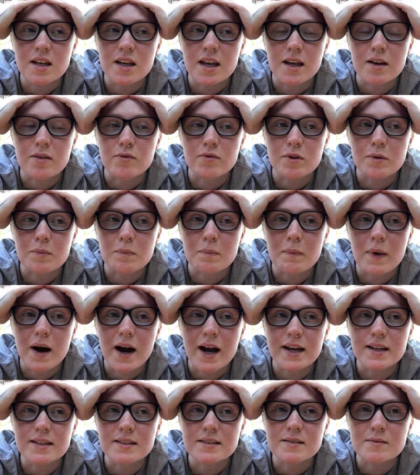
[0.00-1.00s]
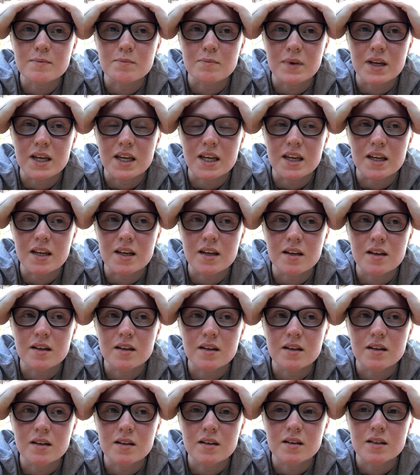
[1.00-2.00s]
it reminds me
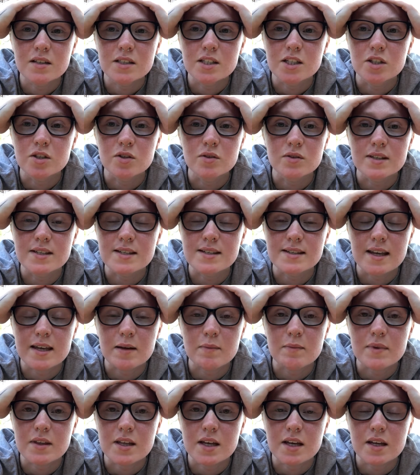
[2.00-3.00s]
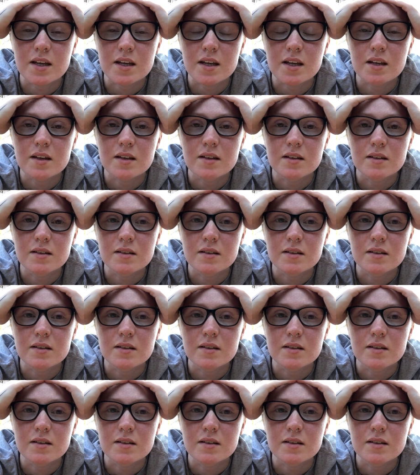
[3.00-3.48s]
to do the same thing.